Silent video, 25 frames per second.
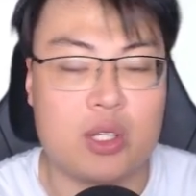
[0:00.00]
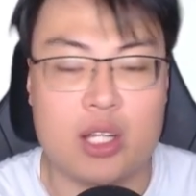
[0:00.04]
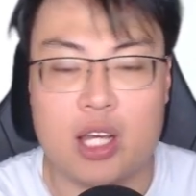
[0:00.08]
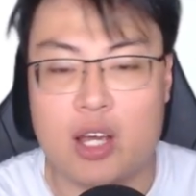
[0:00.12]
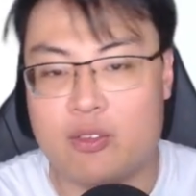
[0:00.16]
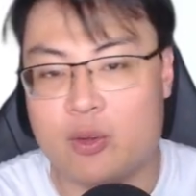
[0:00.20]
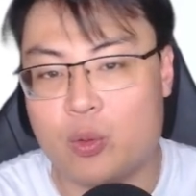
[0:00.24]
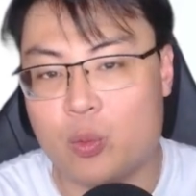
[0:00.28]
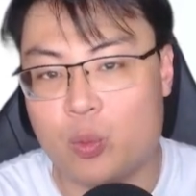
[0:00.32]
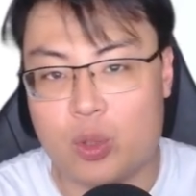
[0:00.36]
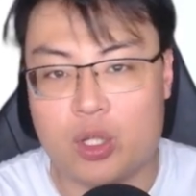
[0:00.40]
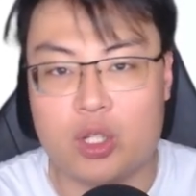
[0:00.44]
They
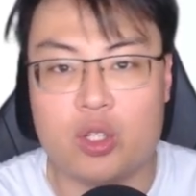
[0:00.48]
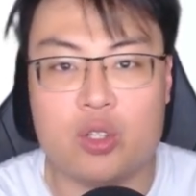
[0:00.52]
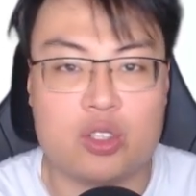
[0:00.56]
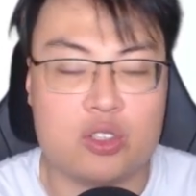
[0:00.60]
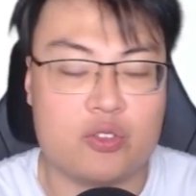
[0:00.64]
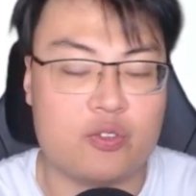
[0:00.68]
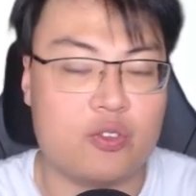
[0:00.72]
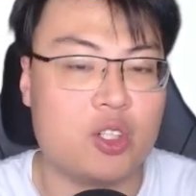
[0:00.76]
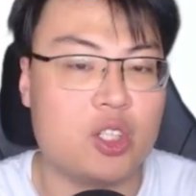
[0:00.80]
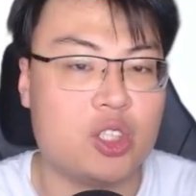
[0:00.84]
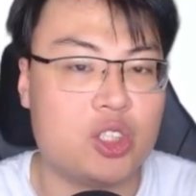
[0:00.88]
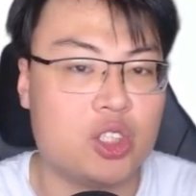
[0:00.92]
have the Windows
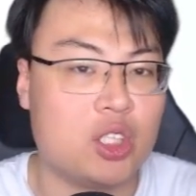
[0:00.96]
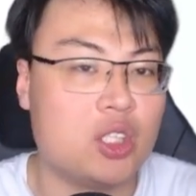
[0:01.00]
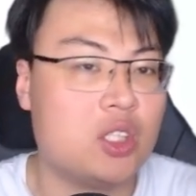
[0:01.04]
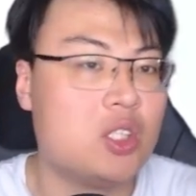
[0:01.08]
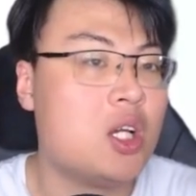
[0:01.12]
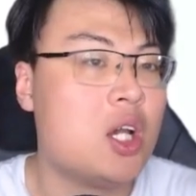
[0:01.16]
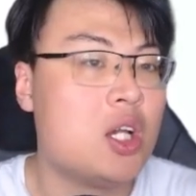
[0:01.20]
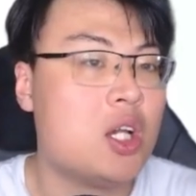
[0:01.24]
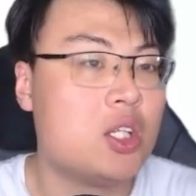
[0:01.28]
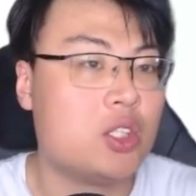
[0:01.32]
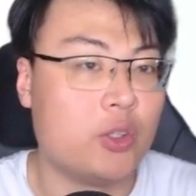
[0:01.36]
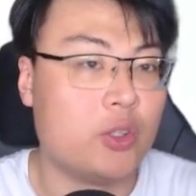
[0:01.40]
version,
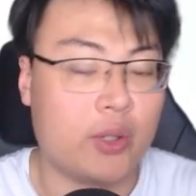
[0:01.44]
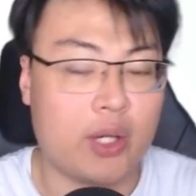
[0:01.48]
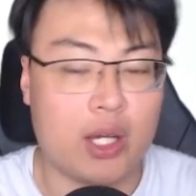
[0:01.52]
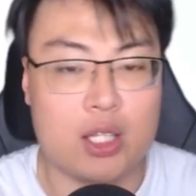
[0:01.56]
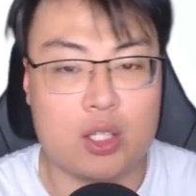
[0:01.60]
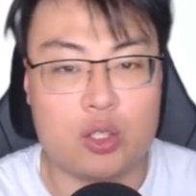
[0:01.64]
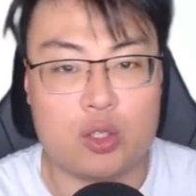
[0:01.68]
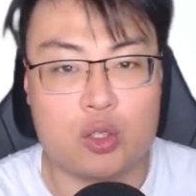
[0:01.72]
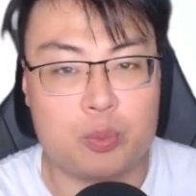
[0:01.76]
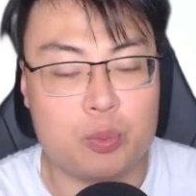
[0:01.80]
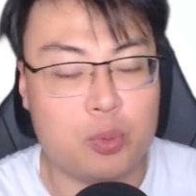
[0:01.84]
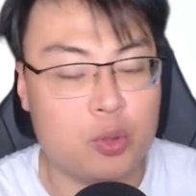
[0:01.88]
so you
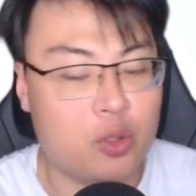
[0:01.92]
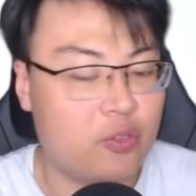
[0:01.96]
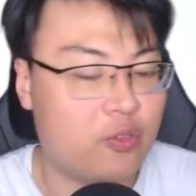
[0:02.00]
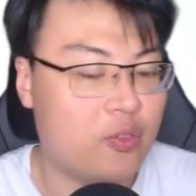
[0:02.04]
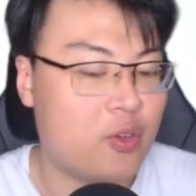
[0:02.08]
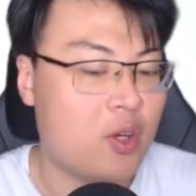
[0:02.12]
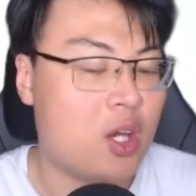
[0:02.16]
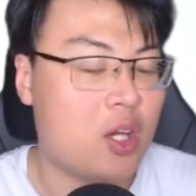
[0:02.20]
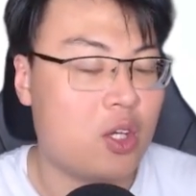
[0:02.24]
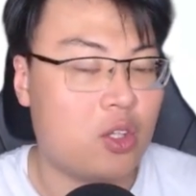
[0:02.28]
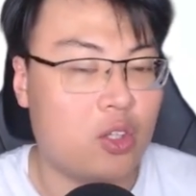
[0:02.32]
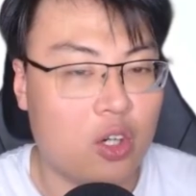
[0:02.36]
can spoof
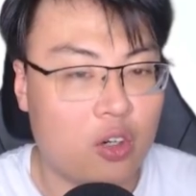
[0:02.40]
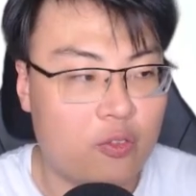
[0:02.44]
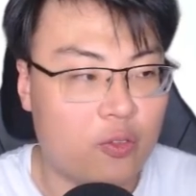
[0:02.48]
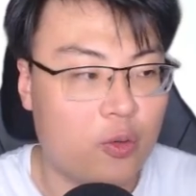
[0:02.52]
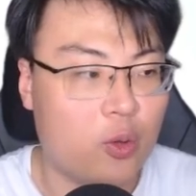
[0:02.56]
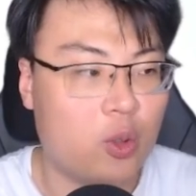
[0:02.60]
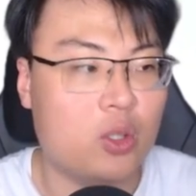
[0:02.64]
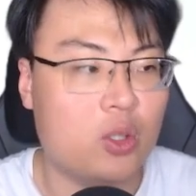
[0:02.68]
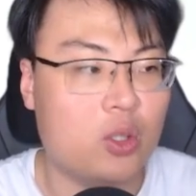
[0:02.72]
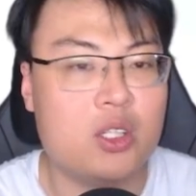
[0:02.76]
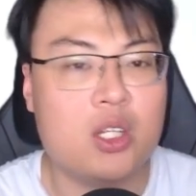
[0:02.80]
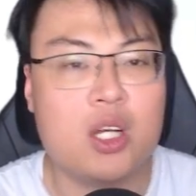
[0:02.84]
your
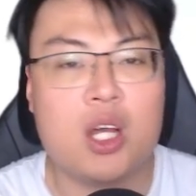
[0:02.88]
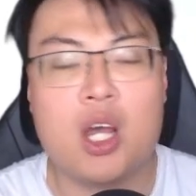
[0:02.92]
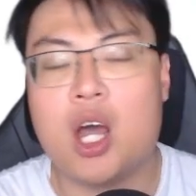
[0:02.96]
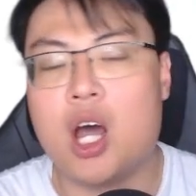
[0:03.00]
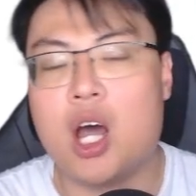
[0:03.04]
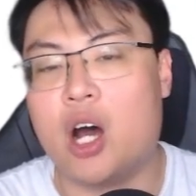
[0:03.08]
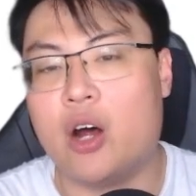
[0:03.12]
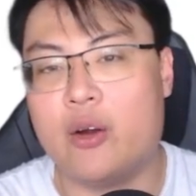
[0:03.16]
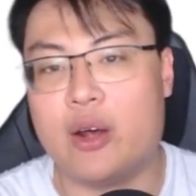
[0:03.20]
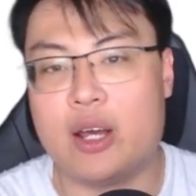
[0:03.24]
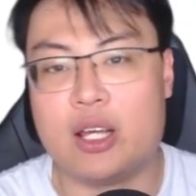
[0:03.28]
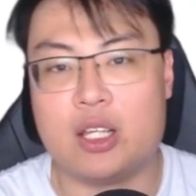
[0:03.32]
phone,
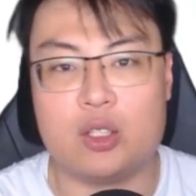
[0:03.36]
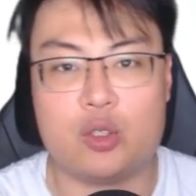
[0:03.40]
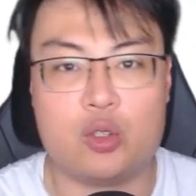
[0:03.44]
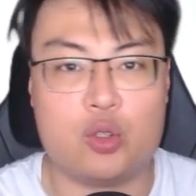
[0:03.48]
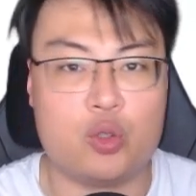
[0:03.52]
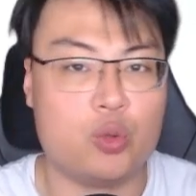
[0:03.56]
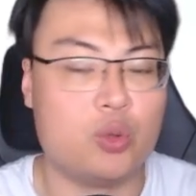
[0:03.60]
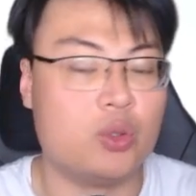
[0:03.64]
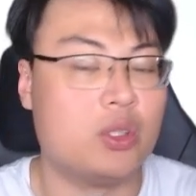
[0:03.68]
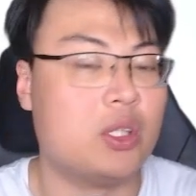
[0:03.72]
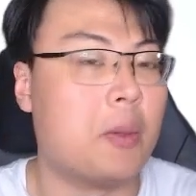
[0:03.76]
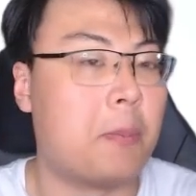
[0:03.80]
all right,
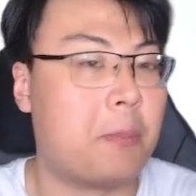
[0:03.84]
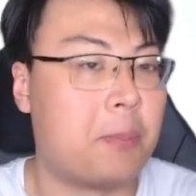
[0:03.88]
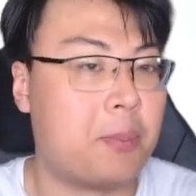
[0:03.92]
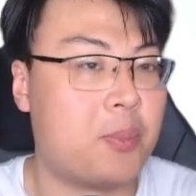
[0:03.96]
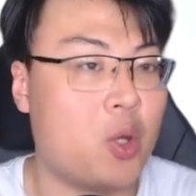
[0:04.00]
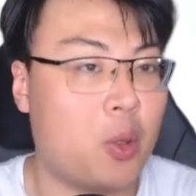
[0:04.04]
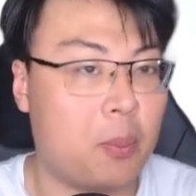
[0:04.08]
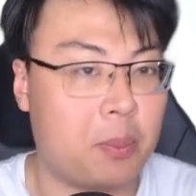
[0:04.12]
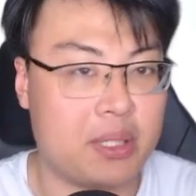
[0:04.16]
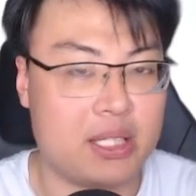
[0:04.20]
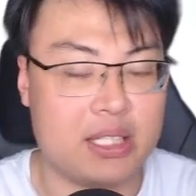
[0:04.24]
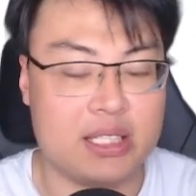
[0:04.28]
through the
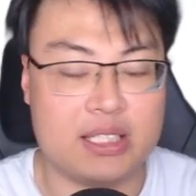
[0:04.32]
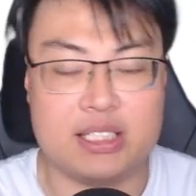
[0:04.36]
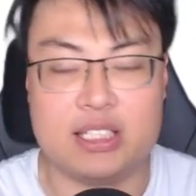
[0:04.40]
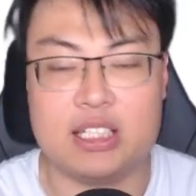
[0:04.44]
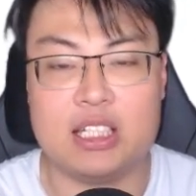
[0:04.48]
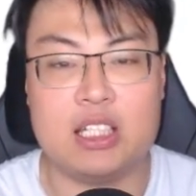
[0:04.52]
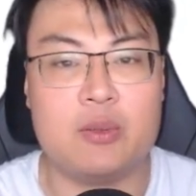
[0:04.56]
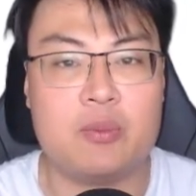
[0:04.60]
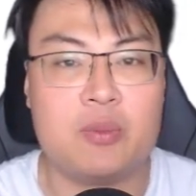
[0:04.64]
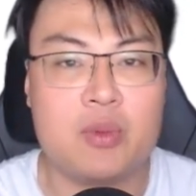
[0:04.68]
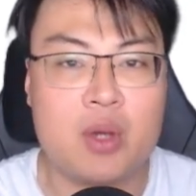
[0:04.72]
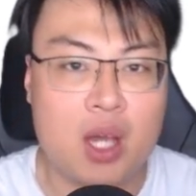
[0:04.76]
your P
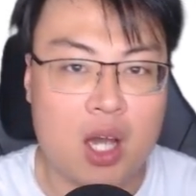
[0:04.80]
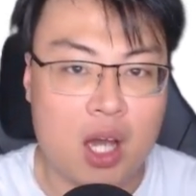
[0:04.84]
C.